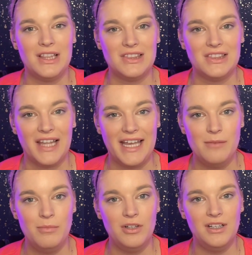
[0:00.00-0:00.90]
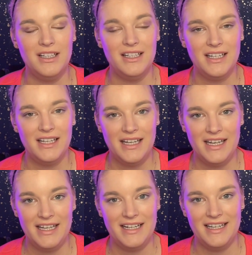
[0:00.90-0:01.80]
label
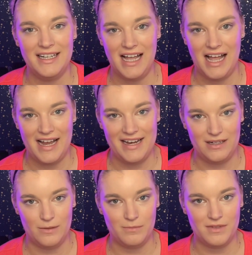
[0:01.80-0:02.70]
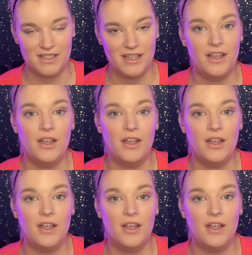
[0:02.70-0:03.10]
hidden items.